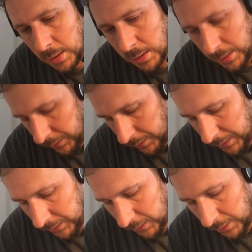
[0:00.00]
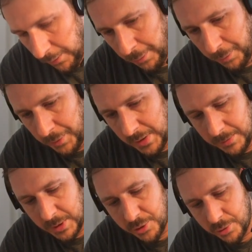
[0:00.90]
So that's 3
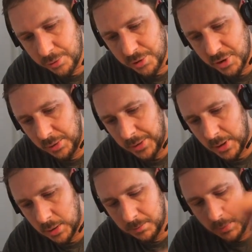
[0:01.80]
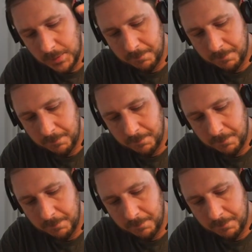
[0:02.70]
damage on shield arm.